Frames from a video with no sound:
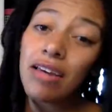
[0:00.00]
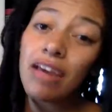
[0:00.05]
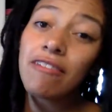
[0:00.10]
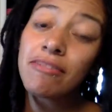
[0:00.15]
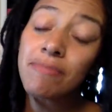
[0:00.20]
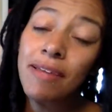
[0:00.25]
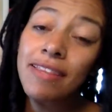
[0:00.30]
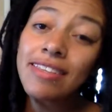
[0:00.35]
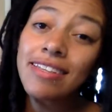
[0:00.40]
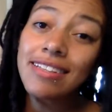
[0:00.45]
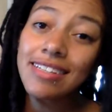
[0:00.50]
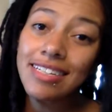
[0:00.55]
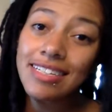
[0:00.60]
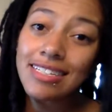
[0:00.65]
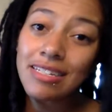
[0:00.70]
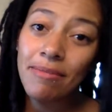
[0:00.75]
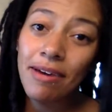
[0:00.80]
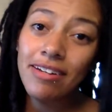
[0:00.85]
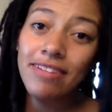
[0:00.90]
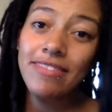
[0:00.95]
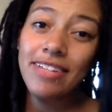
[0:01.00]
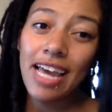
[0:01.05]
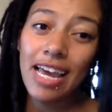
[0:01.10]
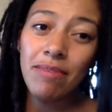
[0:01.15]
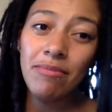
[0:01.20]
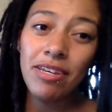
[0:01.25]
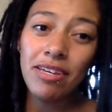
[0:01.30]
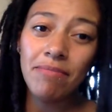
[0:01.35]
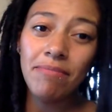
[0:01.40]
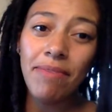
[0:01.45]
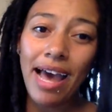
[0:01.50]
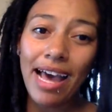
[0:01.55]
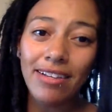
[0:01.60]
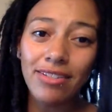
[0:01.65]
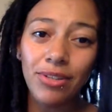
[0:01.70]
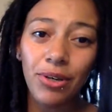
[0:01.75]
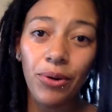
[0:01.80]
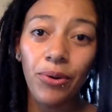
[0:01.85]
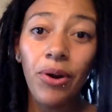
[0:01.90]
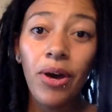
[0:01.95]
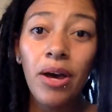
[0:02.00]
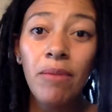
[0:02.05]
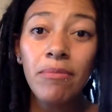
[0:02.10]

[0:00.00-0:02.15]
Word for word: I've spent the least amount of time in Pasco,